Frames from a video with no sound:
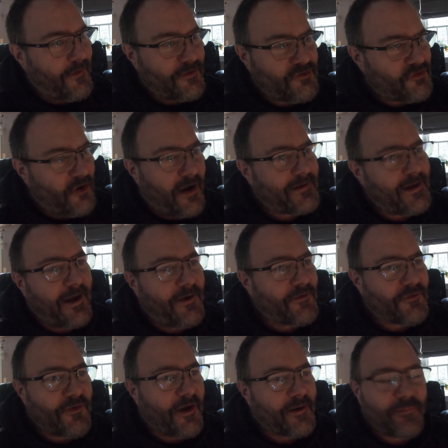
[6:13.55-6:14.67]
a shotgun
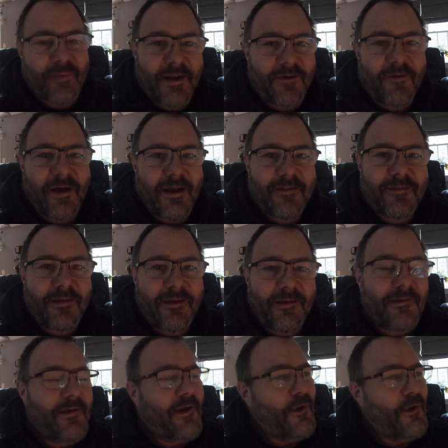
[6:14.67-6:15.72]
is not a better idea,